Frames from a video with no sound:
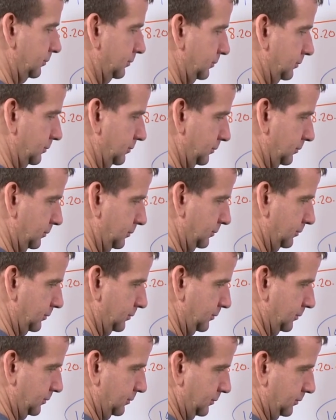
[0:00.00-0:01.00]

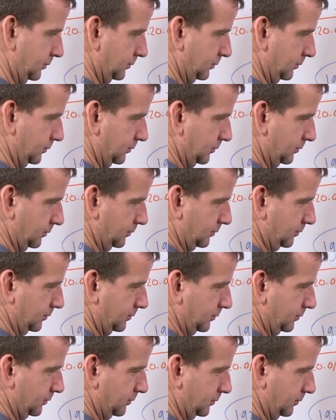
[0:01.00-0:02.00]

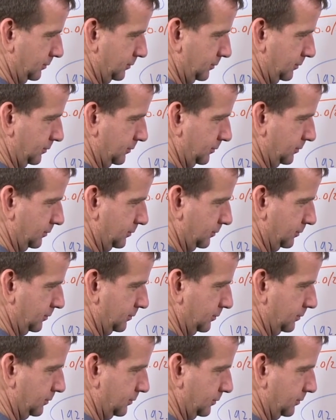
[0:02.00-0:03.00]

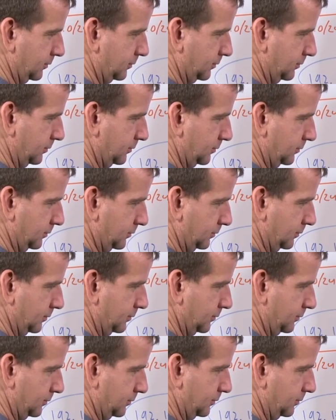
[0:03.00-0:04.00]

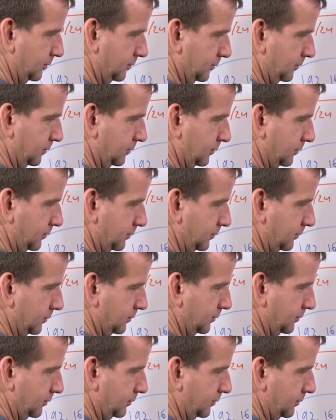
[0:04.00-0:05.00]

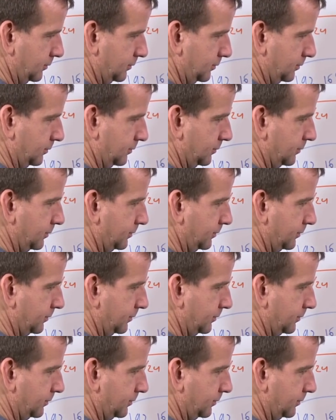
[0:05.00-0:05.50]
(no one is talking)